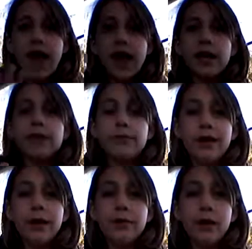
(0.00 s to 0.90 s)
and
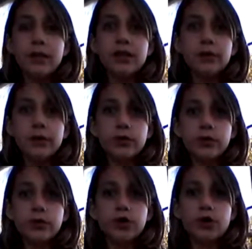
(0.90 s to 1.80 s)
Made by Mommy does
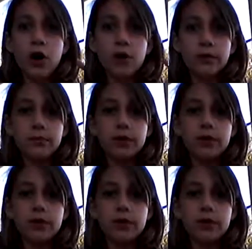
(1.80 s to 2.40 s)
mostly charms.